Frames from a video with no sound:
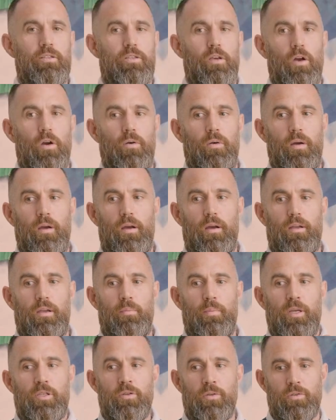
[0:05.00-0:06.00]
So
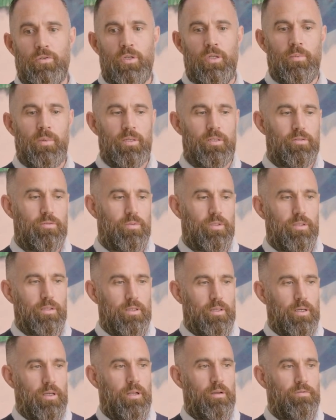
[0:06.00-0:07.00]
conventional treatment is
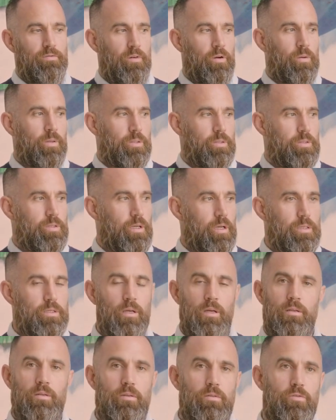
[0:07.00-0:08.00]
really kind of focused just
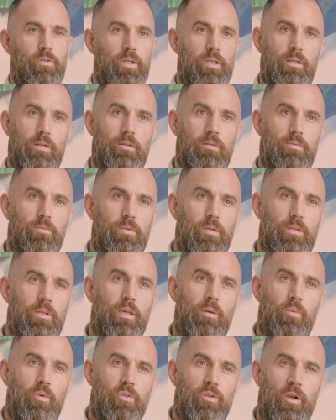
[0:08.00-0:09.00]
on treating with
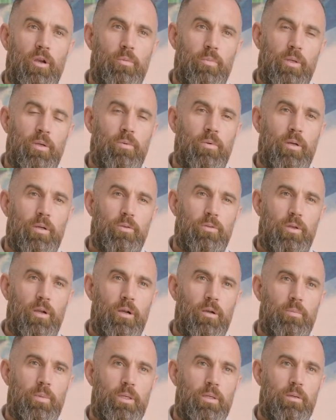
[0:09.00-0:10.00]
chemotherapy and
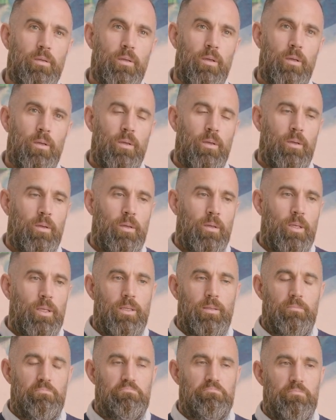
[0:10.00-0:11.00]
radiotherapy.
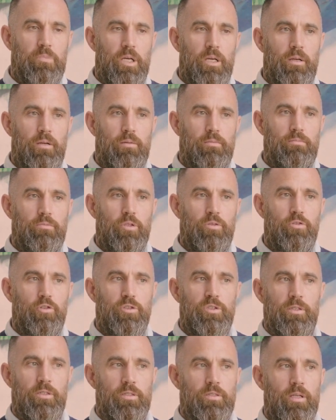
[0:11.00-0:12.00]

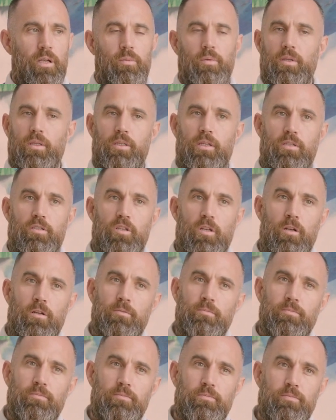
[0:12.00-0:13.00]
Nutrition is not really
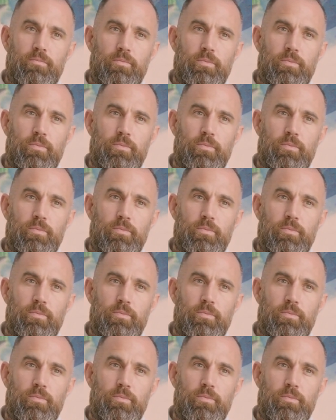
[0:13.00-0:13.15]
considered.